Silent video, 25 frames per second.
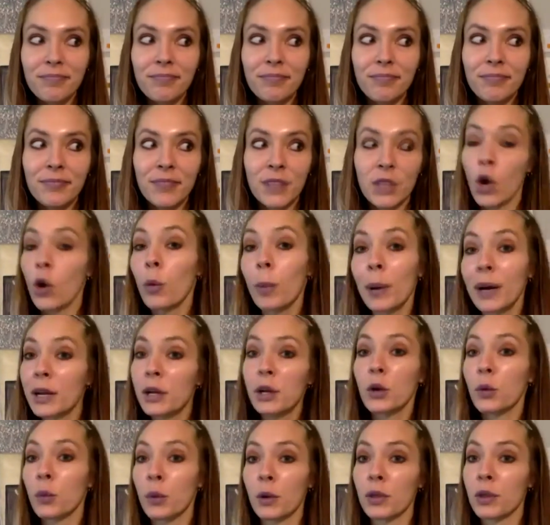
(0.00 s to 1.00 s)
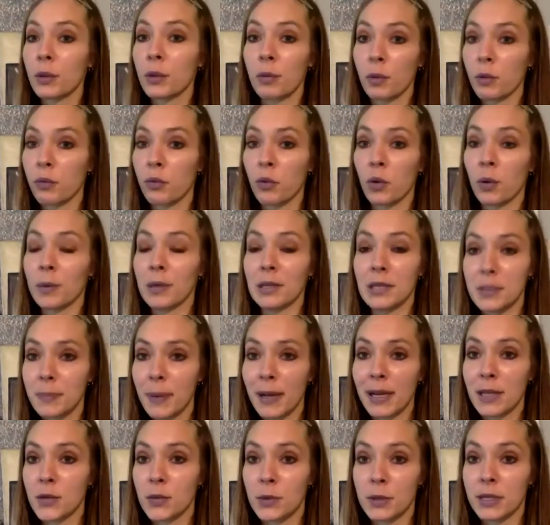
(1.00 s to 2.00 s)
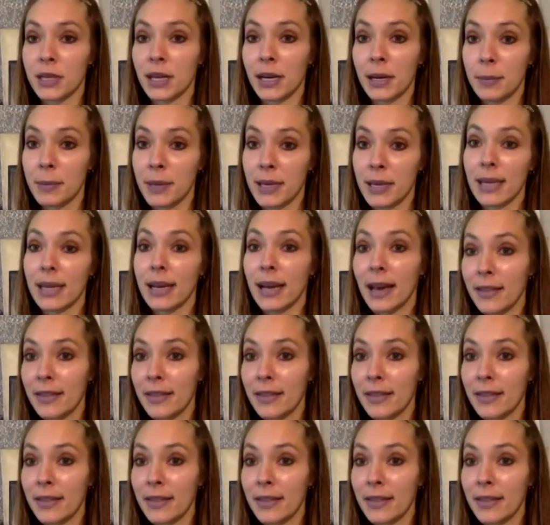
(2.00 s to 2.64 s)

nobody knew where the performance space was going to be,